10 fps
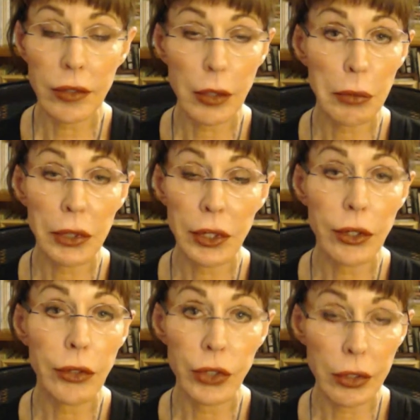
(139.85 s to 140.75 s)
someone
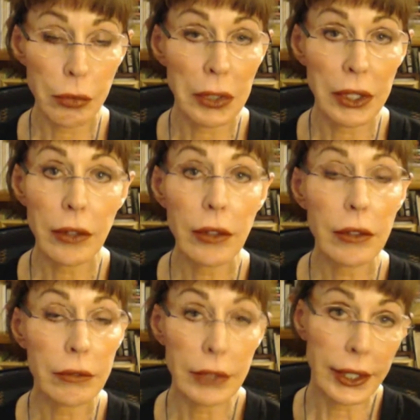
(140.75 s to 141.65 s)
you just meet,
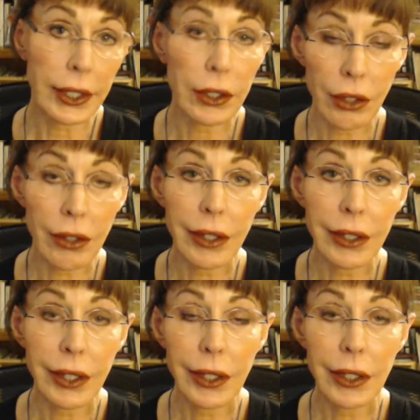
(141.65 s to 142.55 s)
like in online
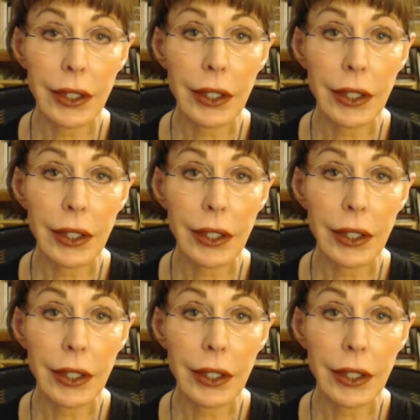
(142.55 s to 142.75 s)
dating,